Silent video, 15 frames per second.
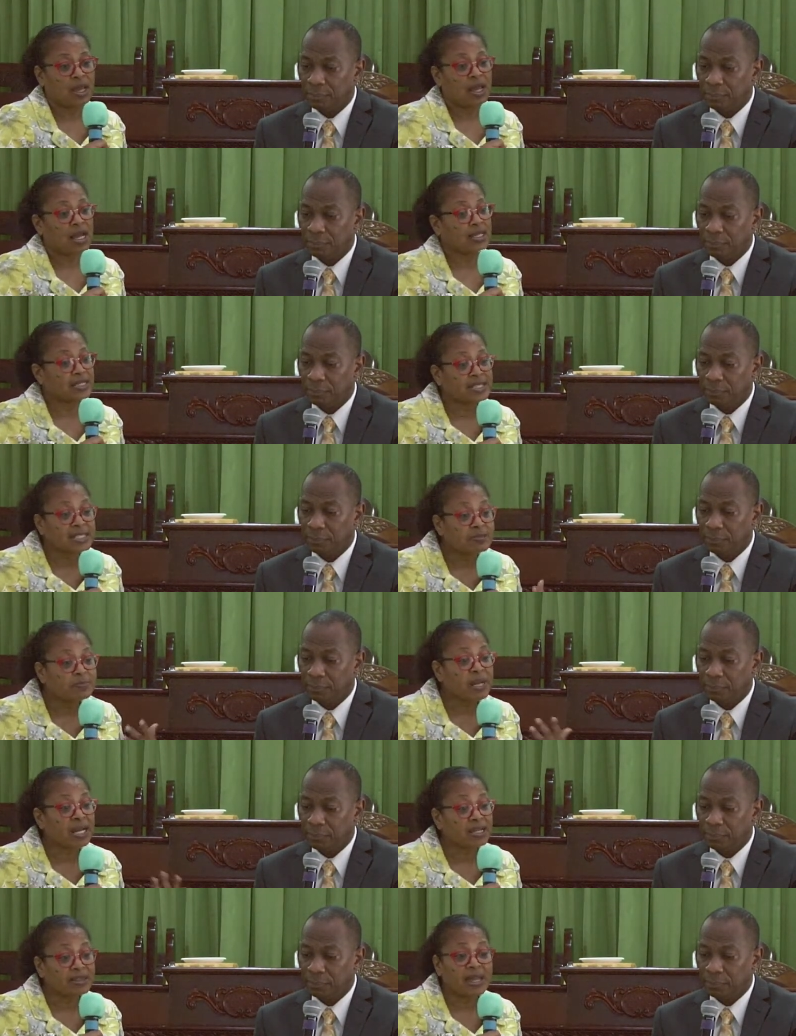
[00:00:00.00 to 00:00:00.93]
Speaker 1: And
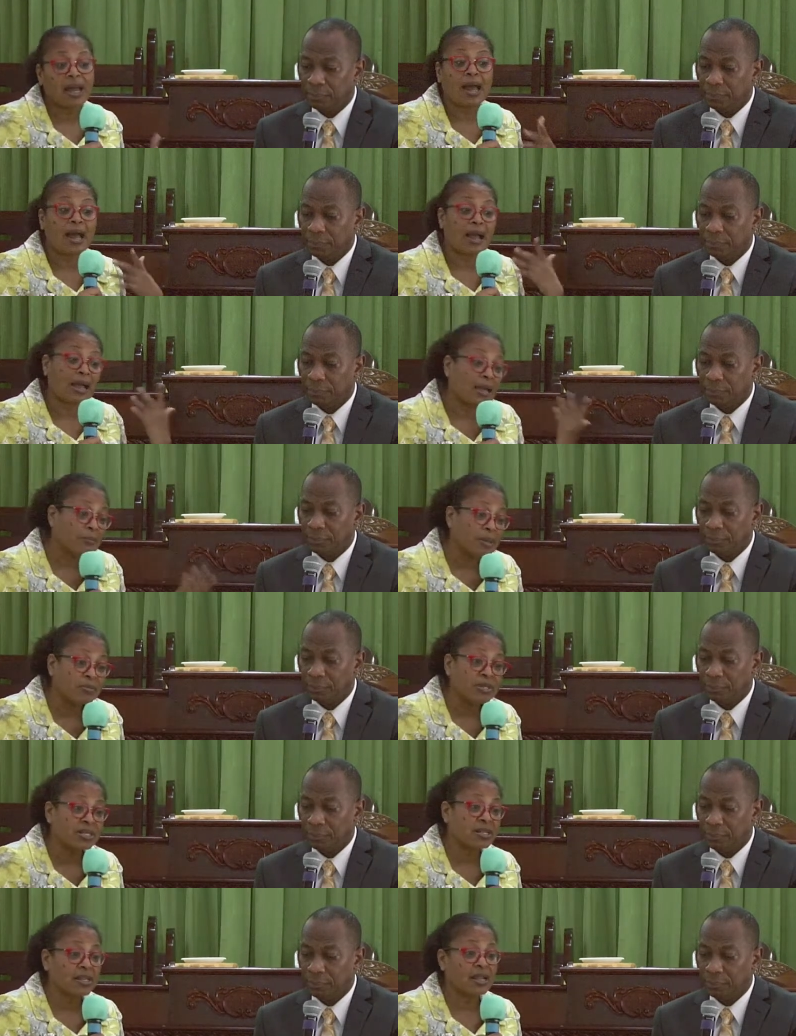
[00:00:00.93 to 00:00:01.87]
despite the high
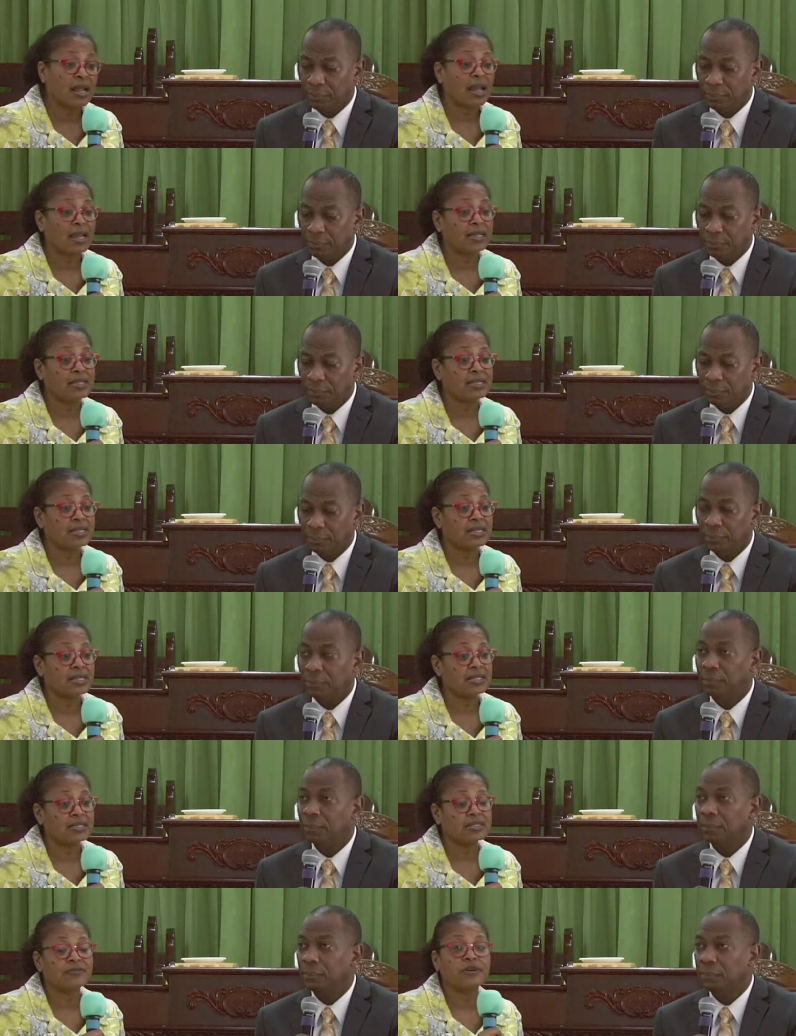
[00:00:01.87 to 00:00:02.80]
biblical
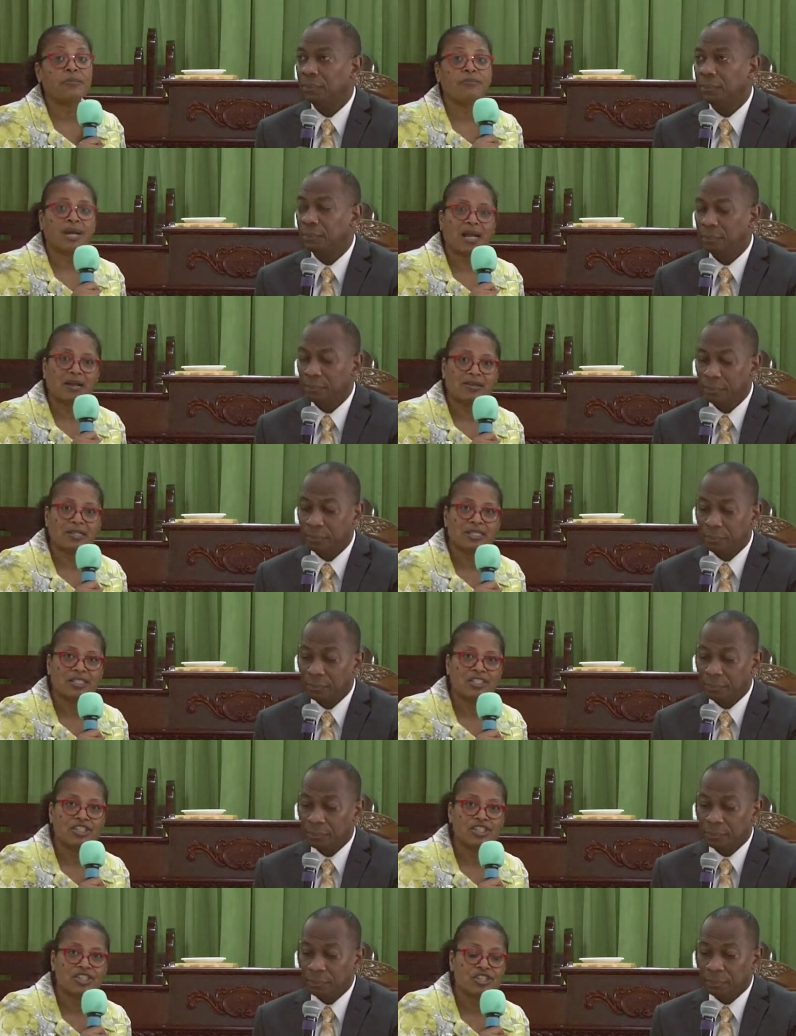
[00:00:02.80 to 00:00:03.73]
ideals for
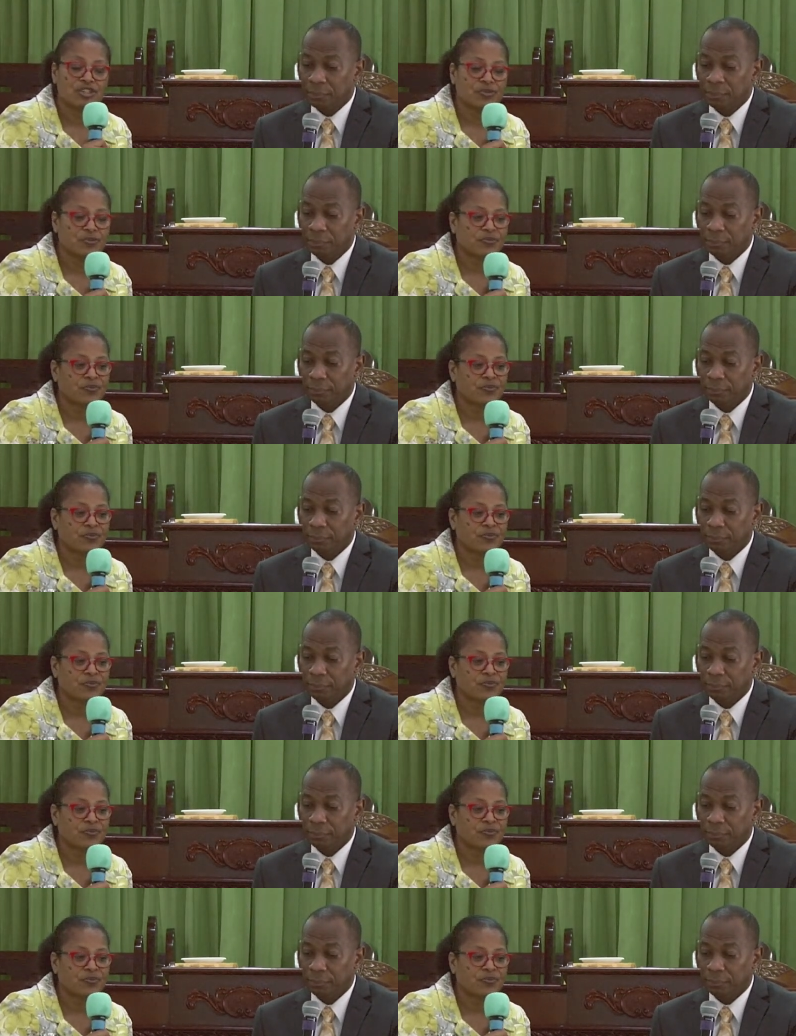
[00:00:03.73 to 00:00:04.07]
marriage